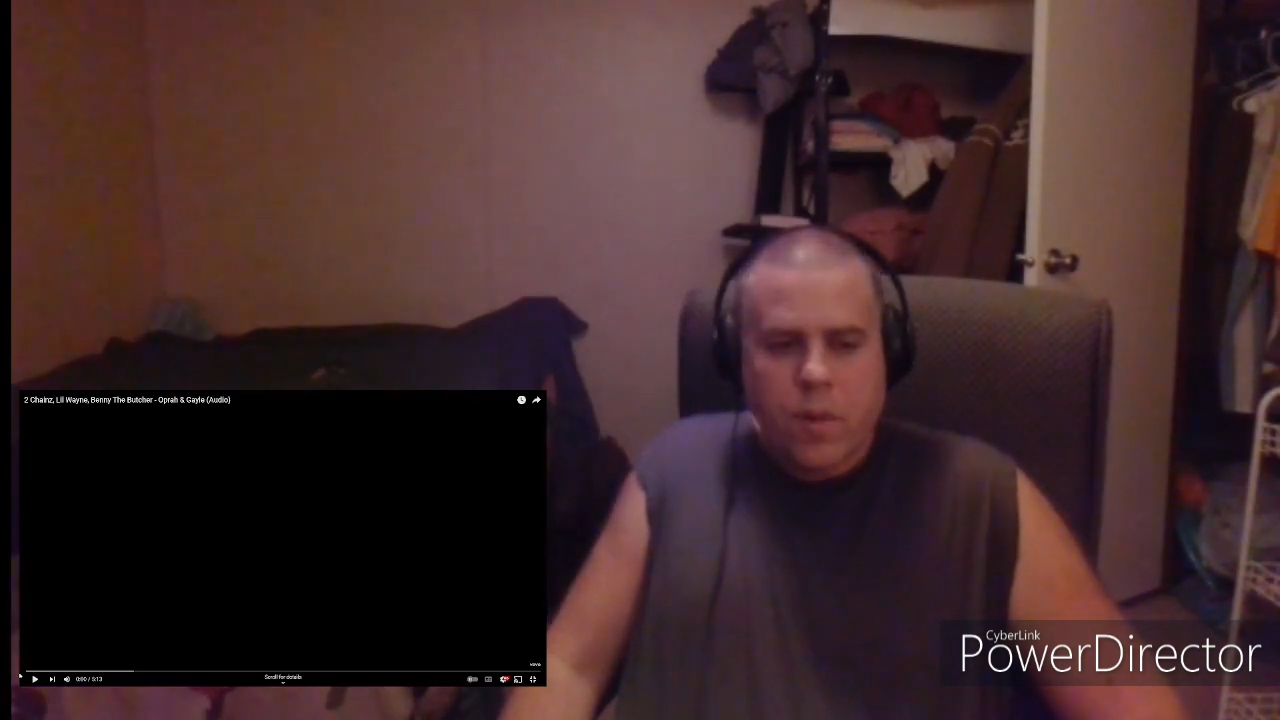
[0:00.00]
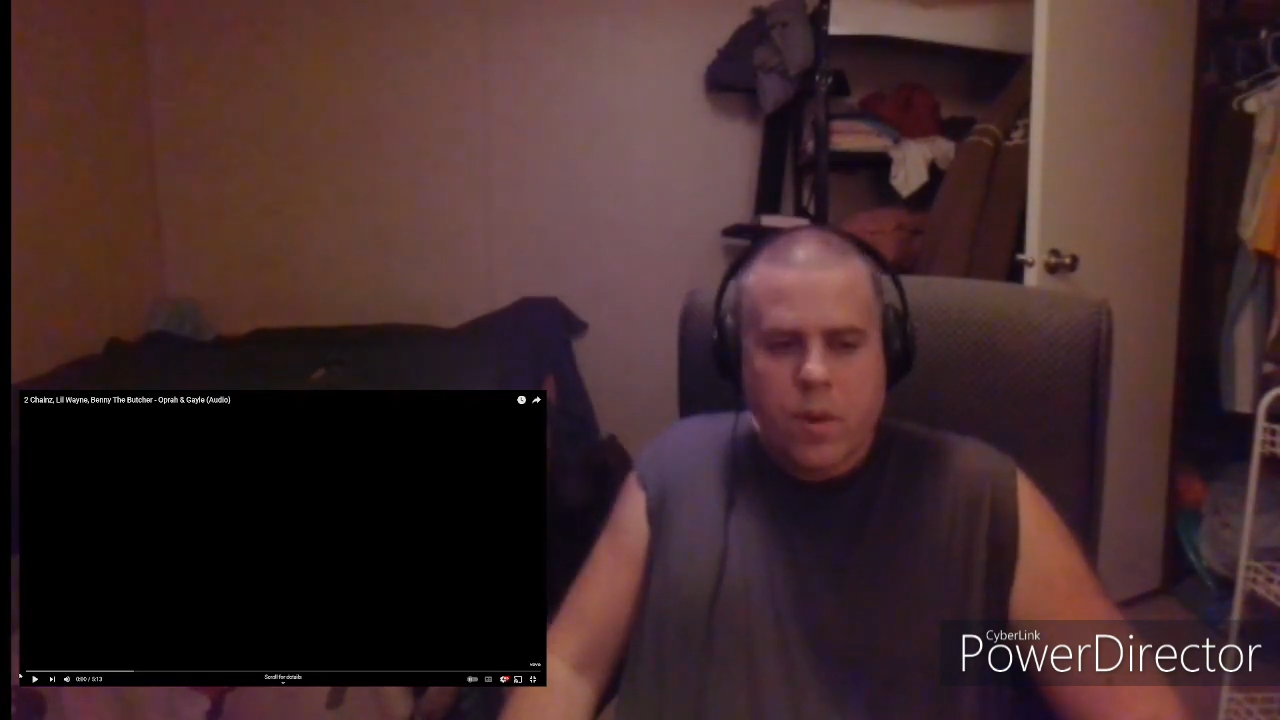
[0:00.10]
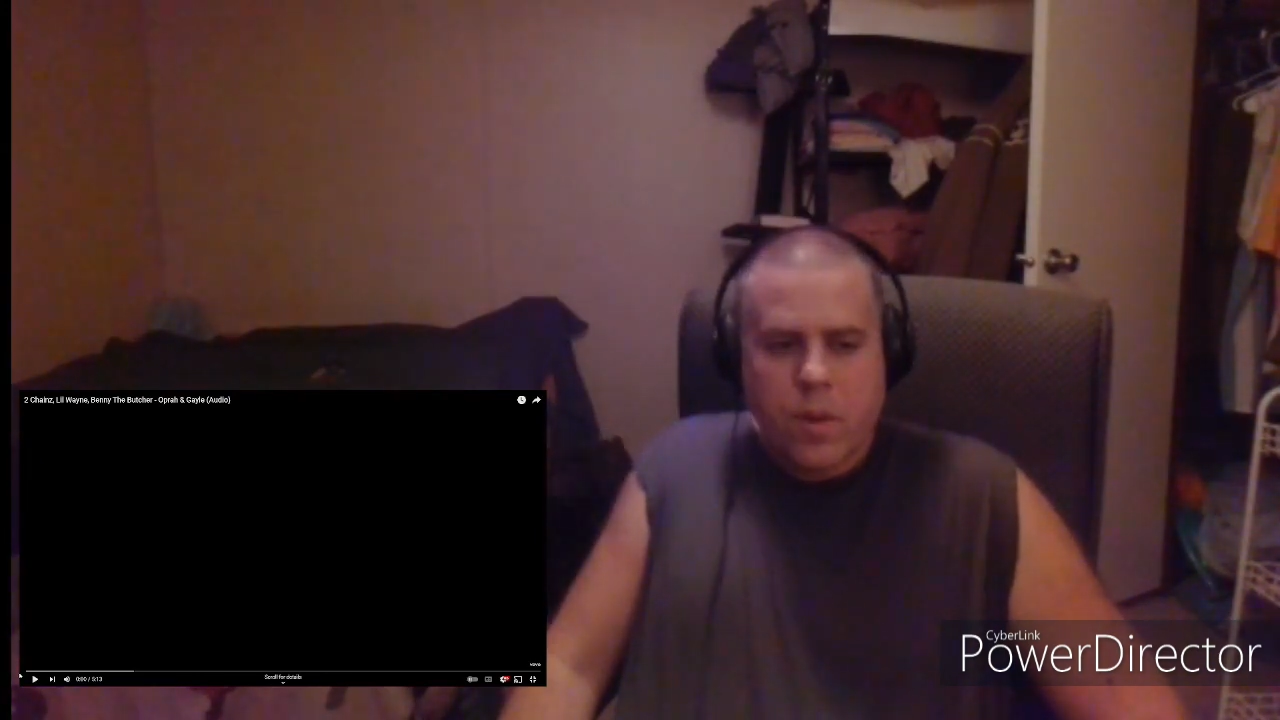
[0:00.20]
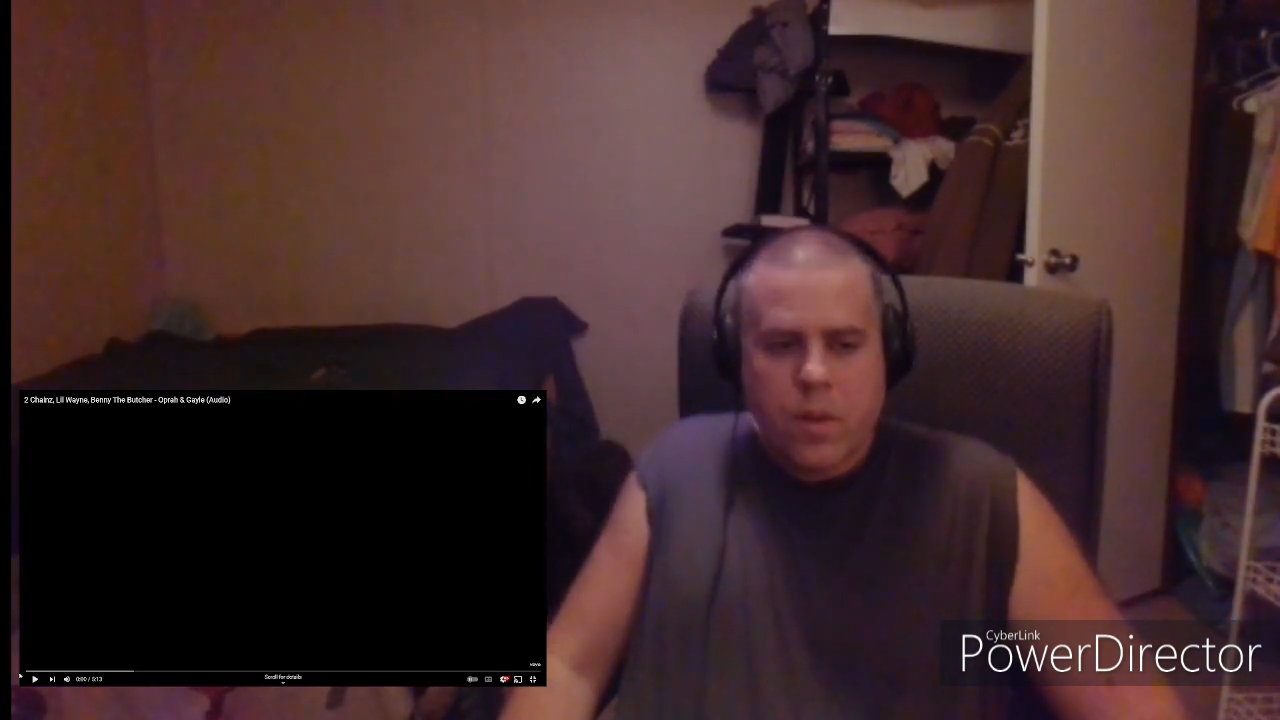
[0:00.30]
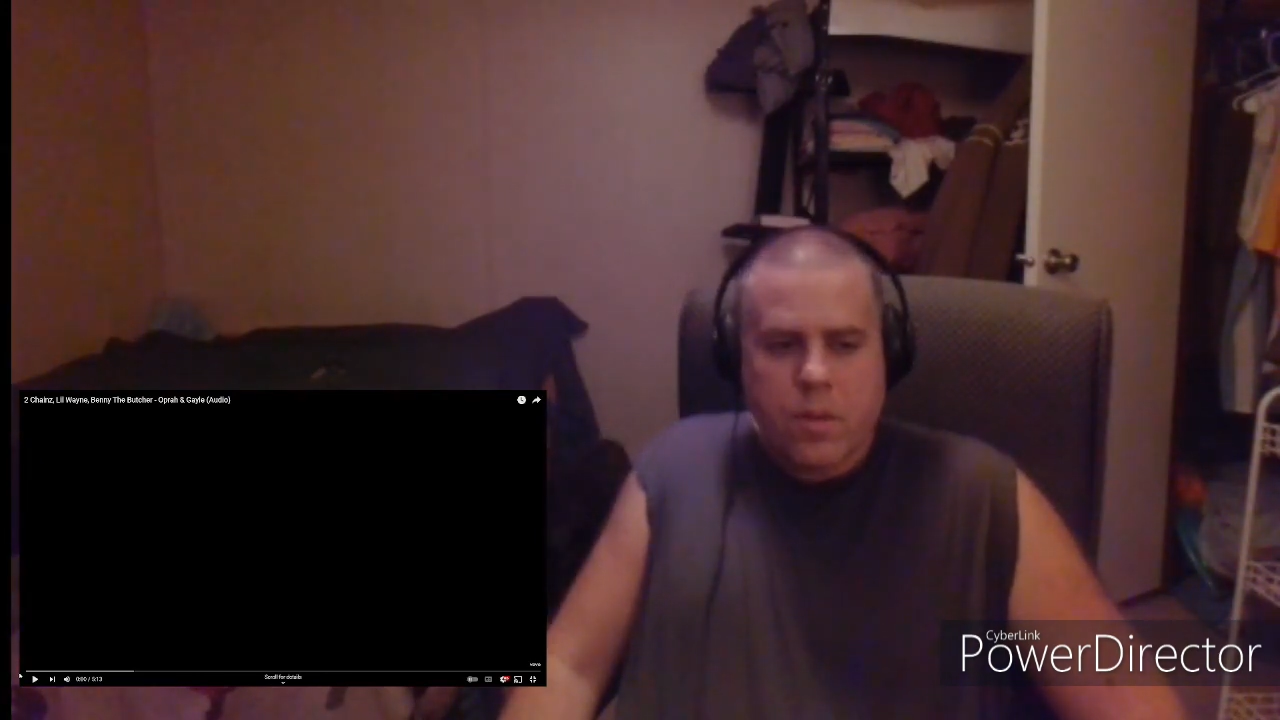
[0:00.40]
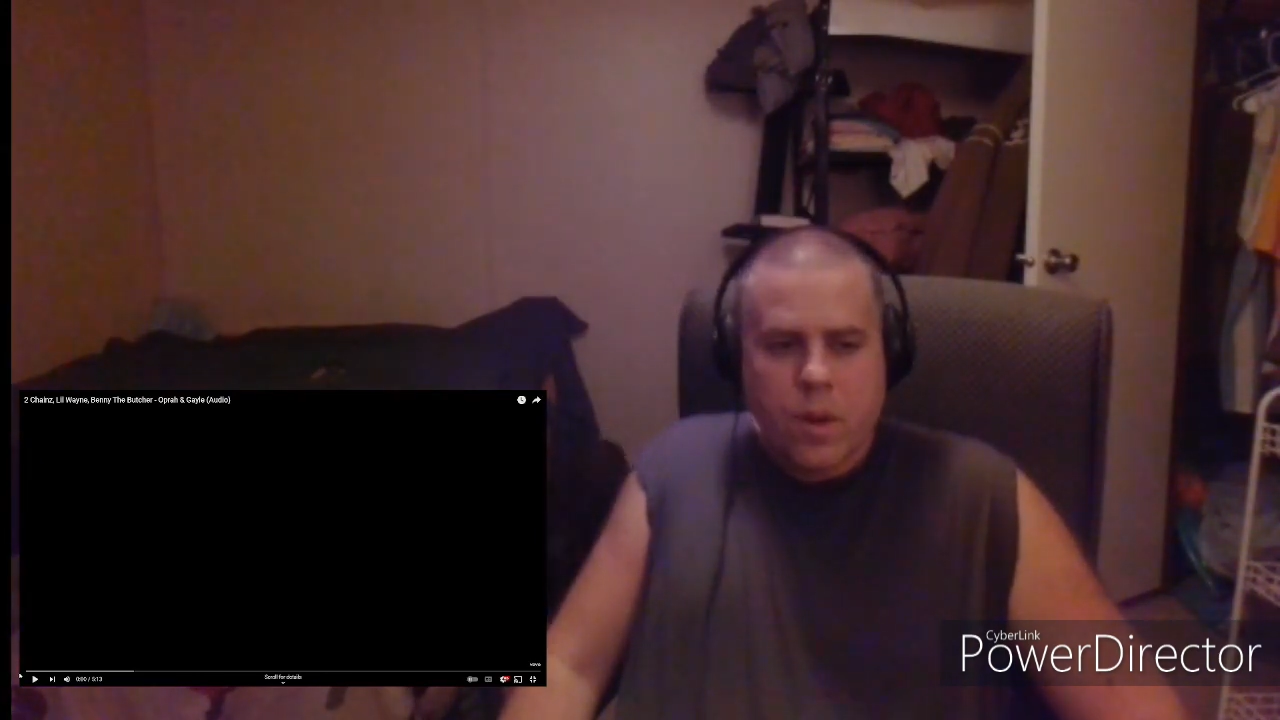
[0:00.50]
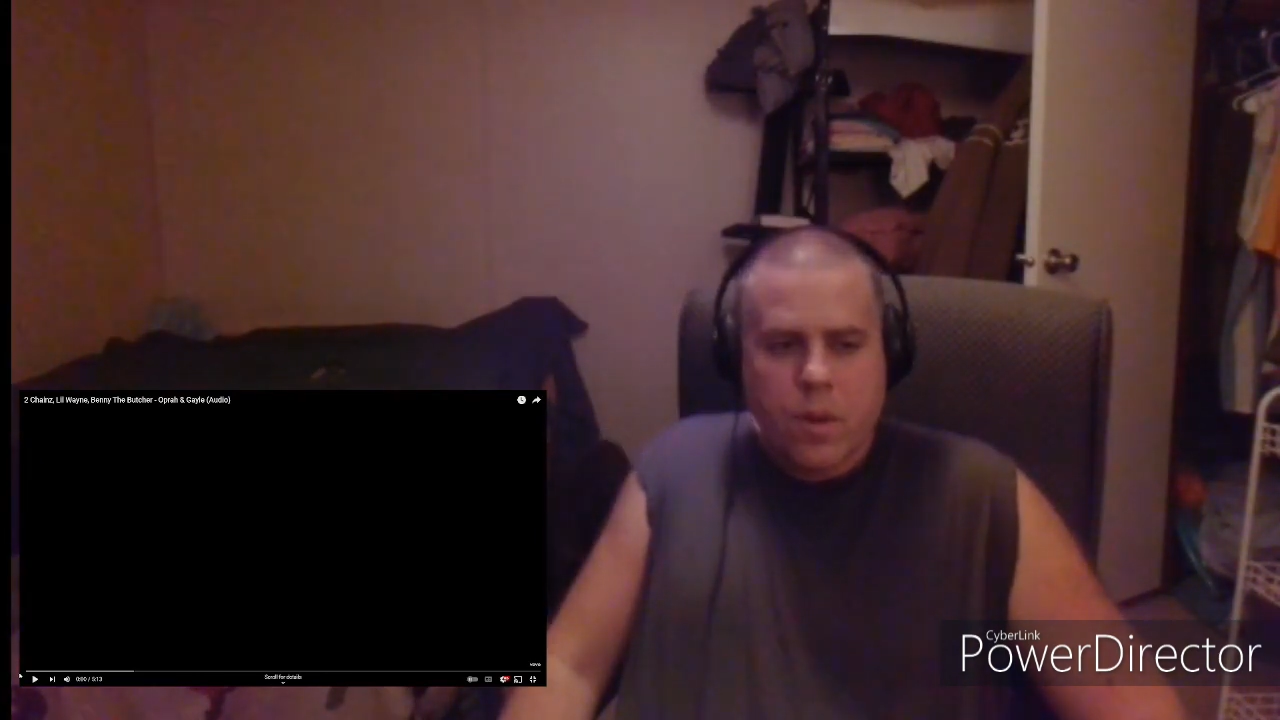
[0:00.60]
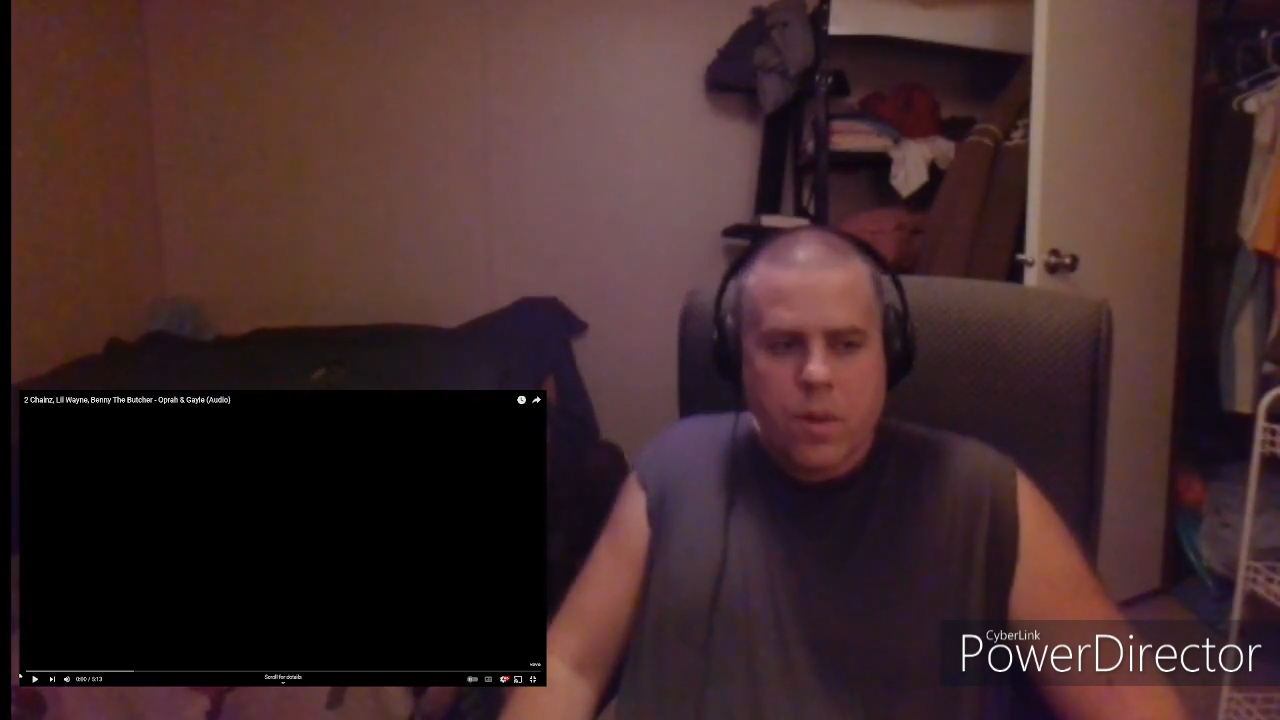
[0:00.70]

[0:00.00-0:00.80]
heard this song.